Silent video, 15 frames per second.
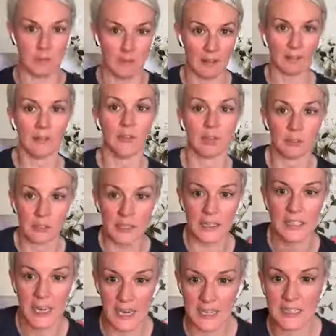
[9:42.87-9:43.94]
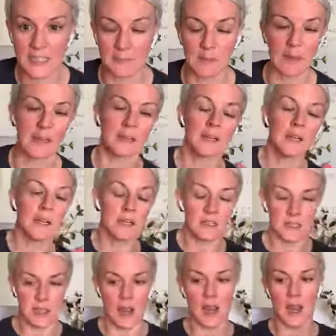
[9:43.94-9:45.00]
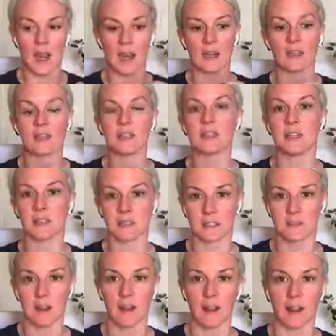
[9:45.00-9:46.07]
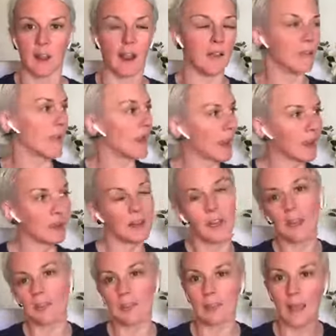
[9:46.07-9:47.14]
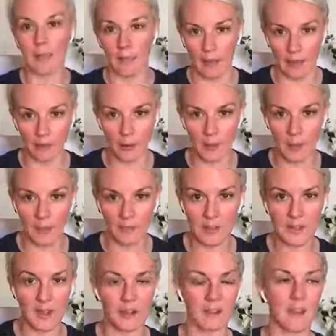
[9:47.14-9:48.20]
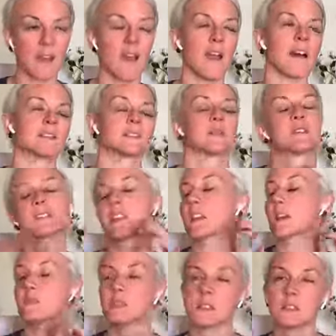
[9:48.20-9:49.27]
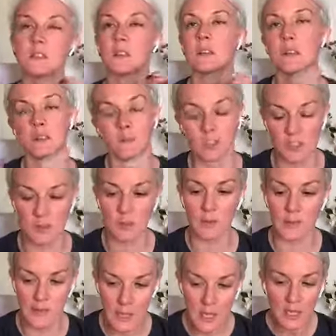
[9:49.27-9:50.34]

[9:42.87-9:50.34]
like literally texting me saying dinner's ready and then i could hear the yelling from the other side of the house i'm just like i'm just doing this i'm just doing this